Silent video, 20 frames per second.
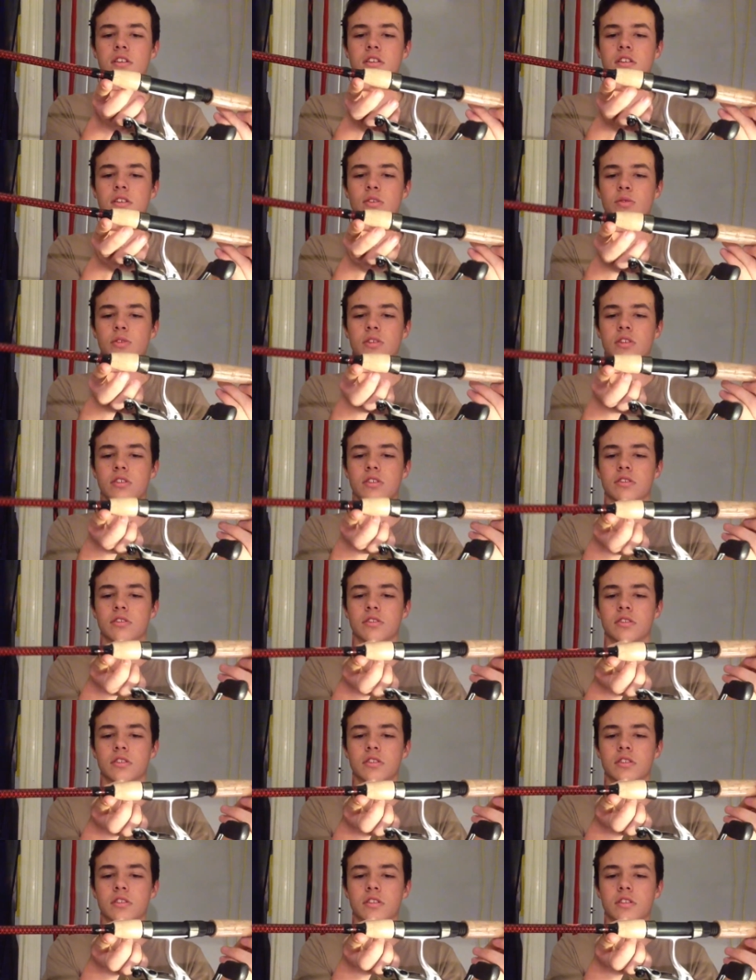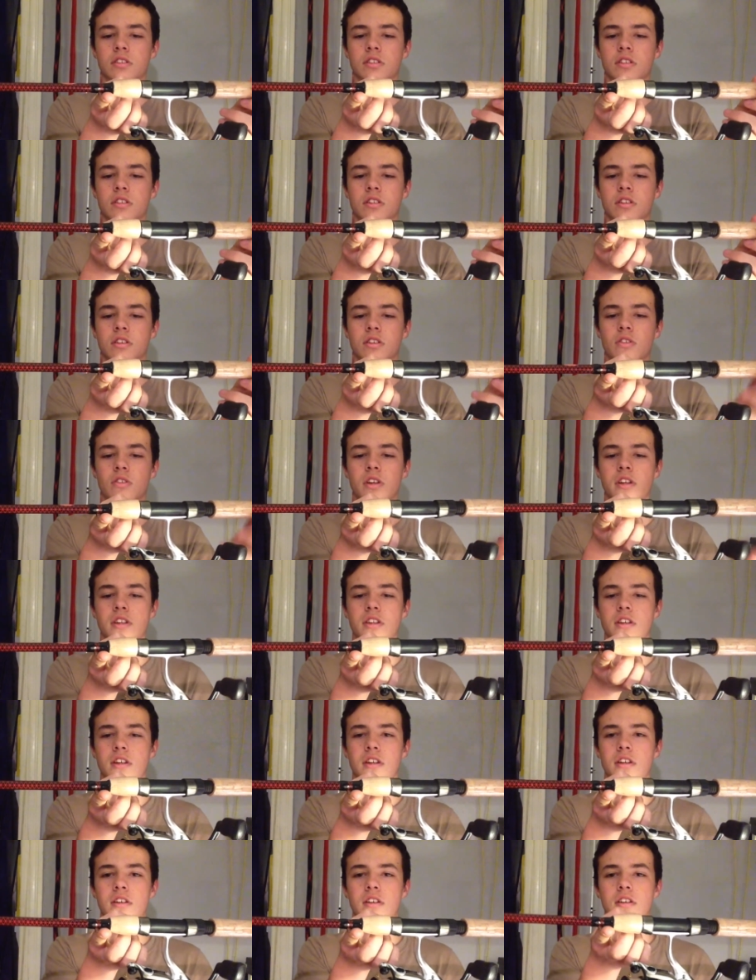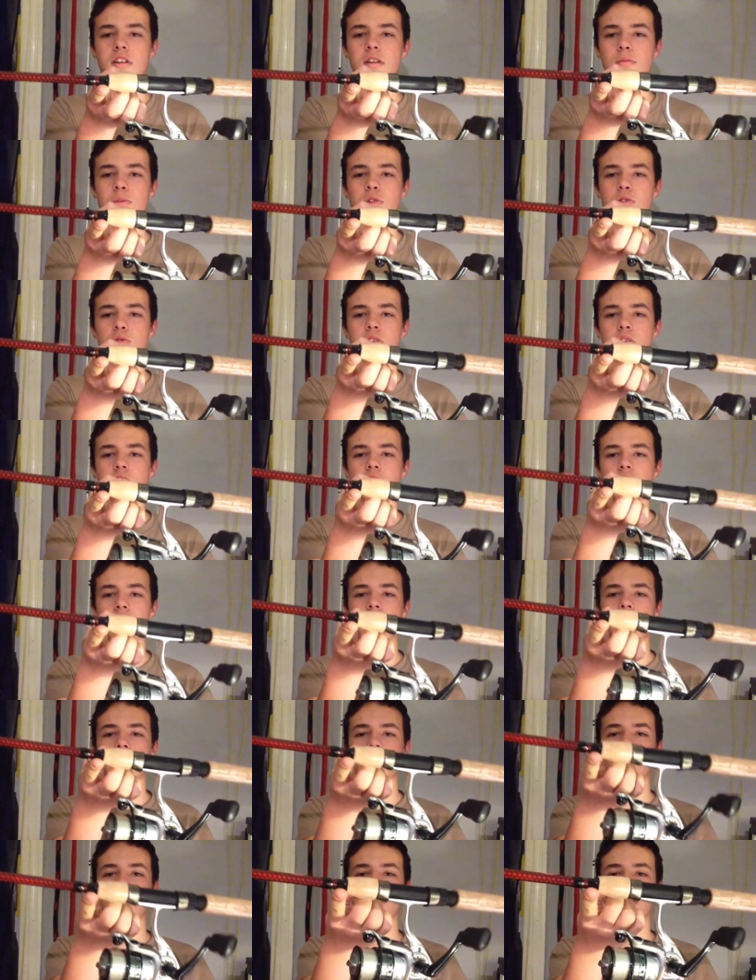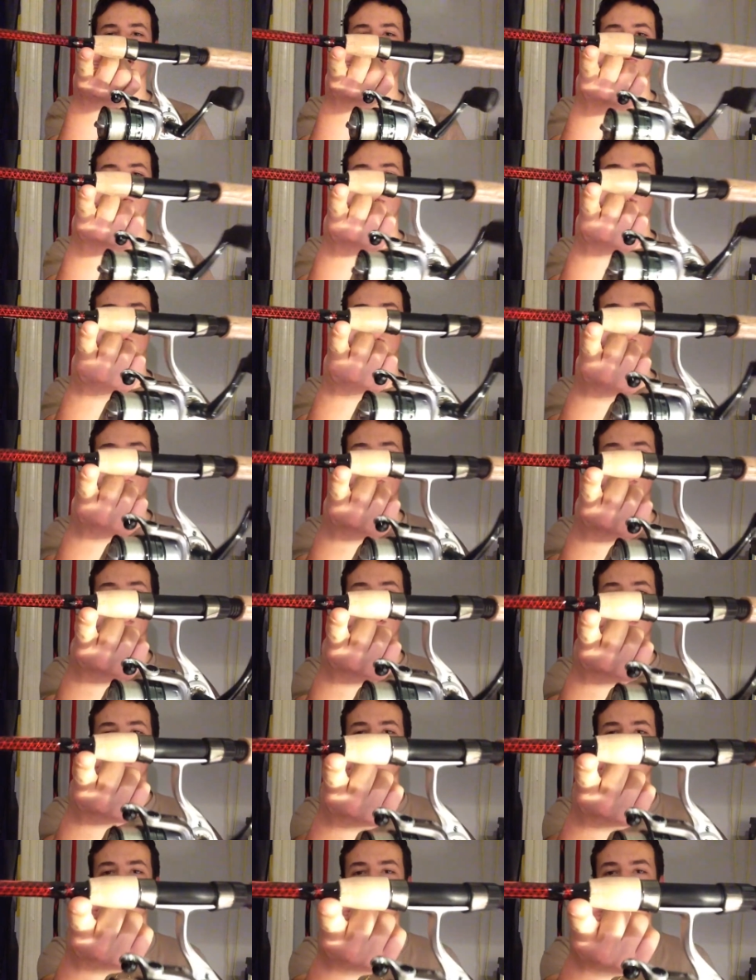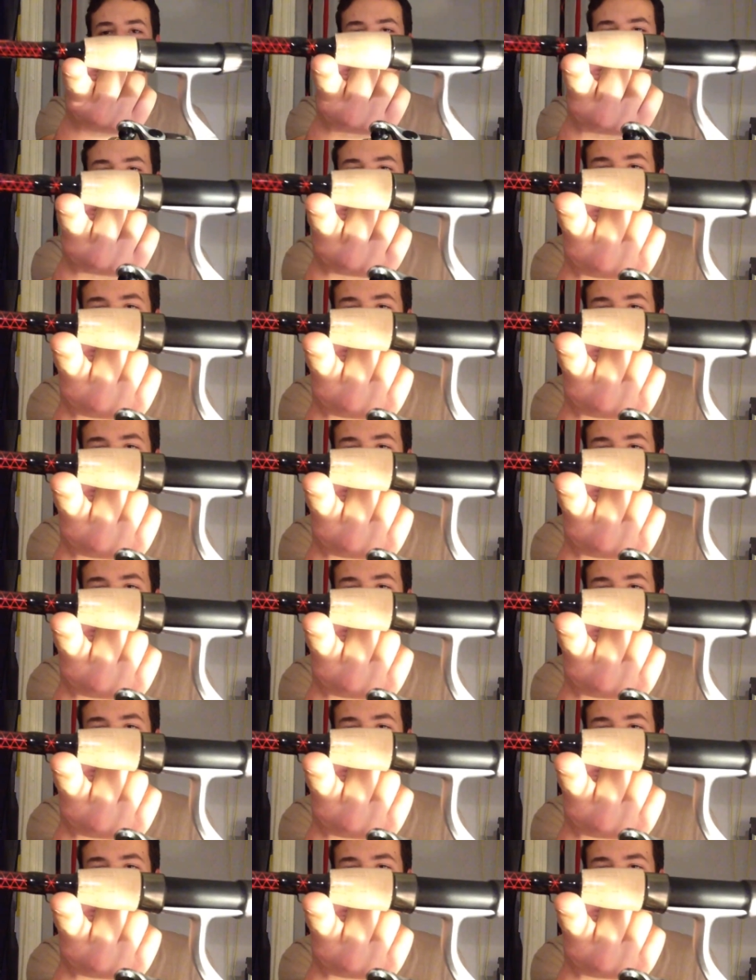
There we go. Right there. In between the eyelet and that first part of the handle.